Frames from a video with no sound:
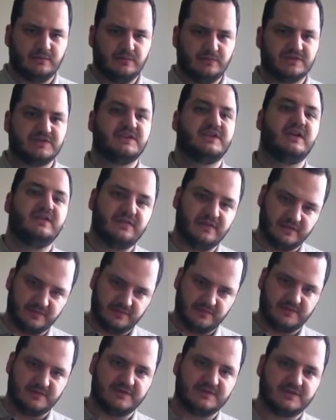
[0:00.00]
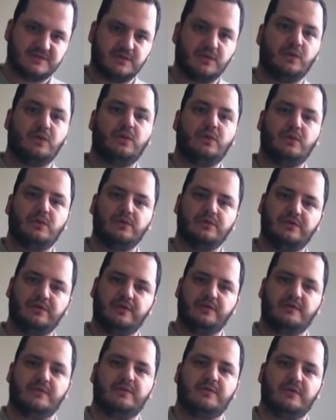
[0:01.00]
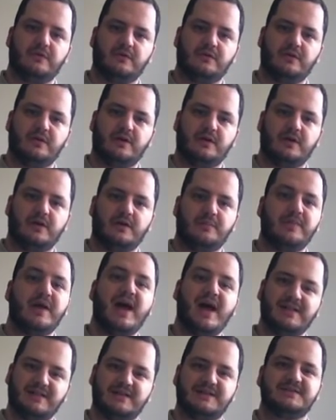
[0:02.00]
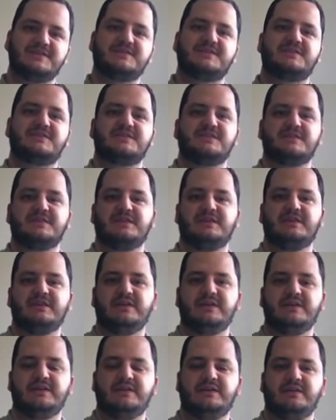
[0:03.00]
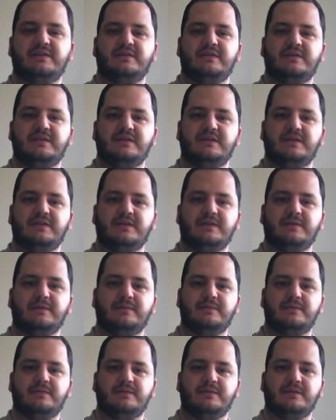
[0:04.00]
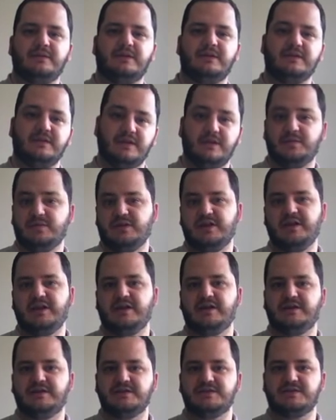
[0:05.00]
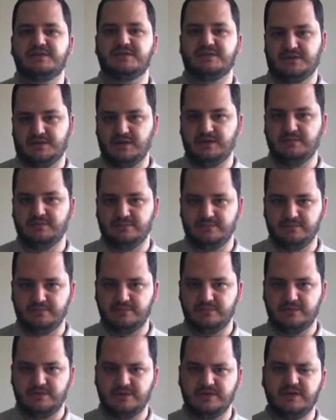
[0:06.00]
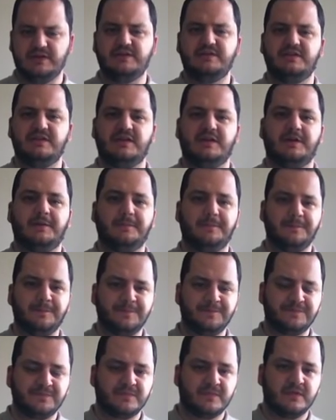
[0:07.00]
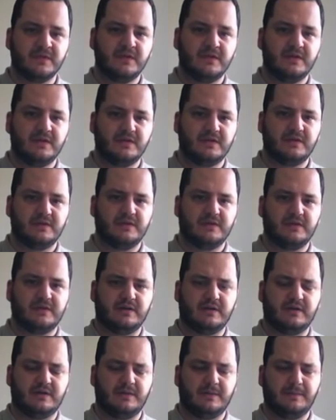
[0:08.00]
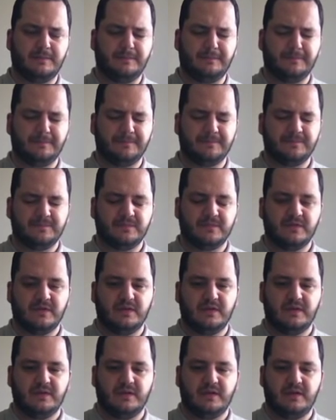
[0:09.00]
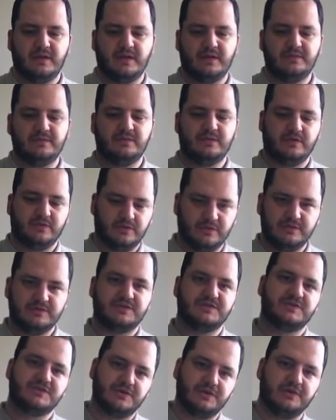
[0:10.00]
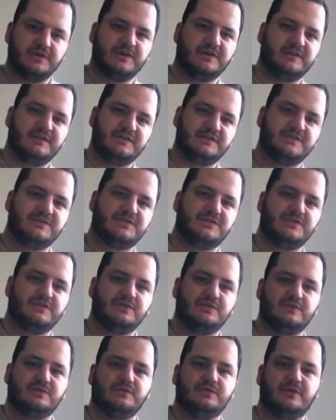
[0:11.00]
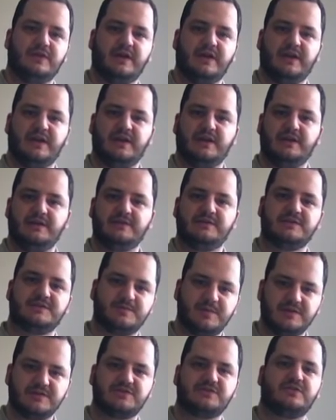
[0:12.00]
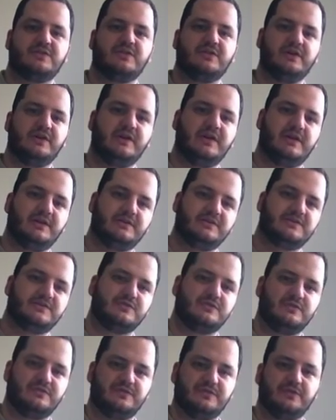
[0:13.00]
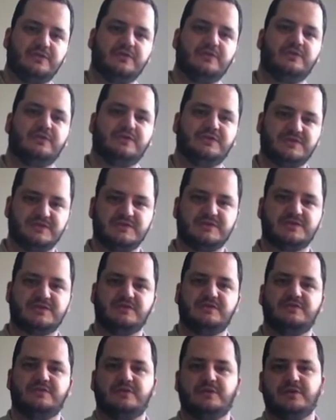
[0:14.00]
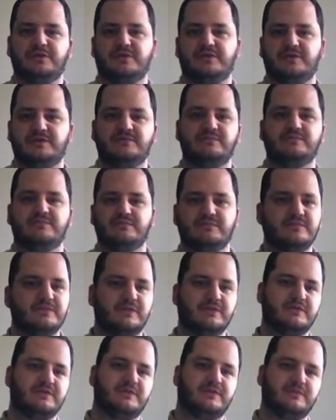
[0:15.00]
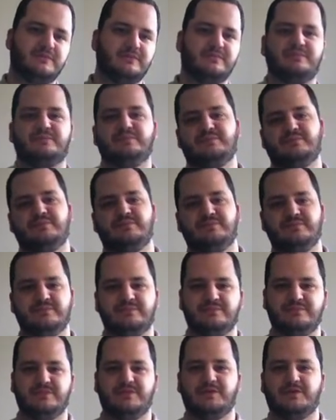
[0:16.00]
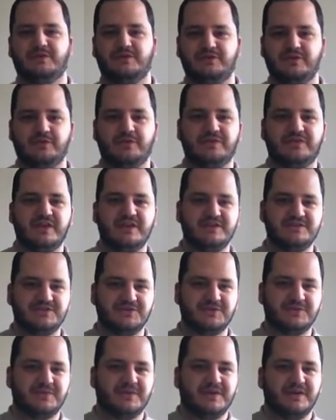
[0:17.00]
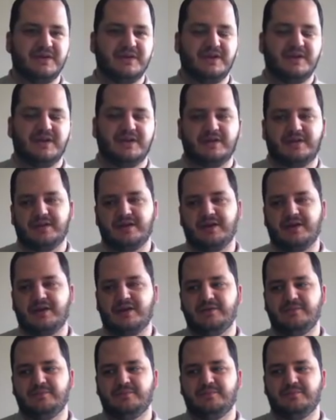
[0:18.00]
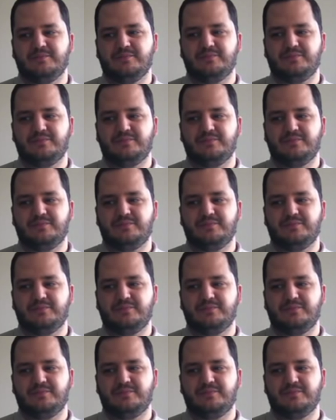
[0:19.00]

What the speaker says: was given this old palace in the Himalayas and in India, and they're going to turn it into a dispensary and a school for girls and so forth, and they're gonna do what they do, and